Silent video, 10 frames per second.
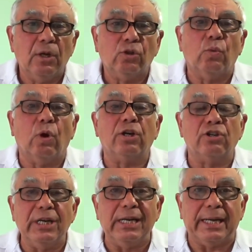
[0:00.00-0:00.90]
to work
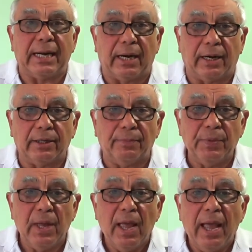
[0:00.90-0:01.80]
really hard.
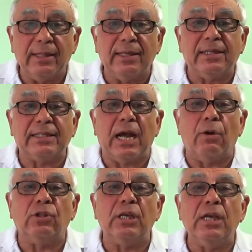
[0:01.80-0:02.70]
And this is
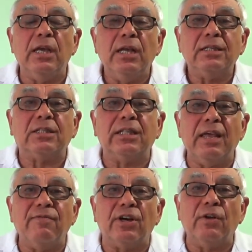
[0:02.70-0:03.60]
how the
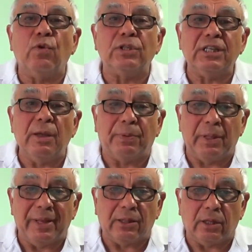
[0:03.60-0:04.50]
slavery was
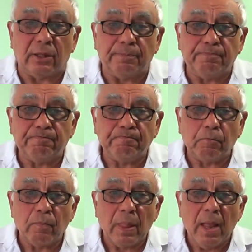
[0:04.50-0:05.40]
implemented.
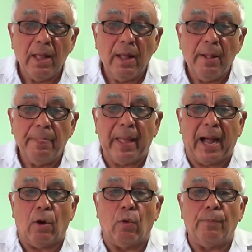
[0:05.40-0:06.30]

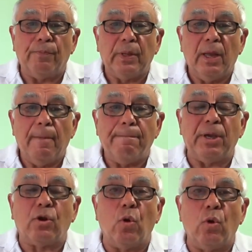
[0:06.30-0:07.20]
Now,
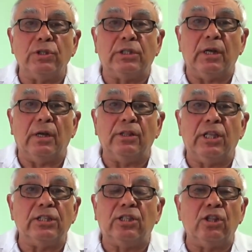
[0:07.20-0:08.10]
because
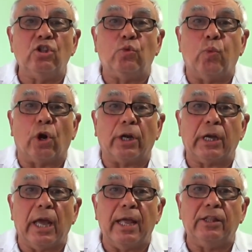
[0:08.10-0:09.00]
this didn't work
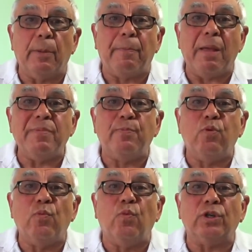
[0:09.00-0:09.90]
and the baby
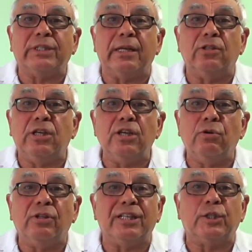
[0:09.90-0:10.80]
boom was
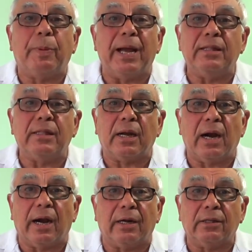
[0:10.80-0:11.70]
continuing despite the
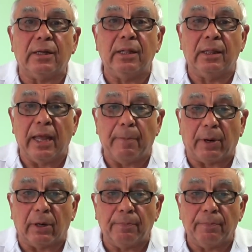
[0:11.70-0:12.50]
hard labor,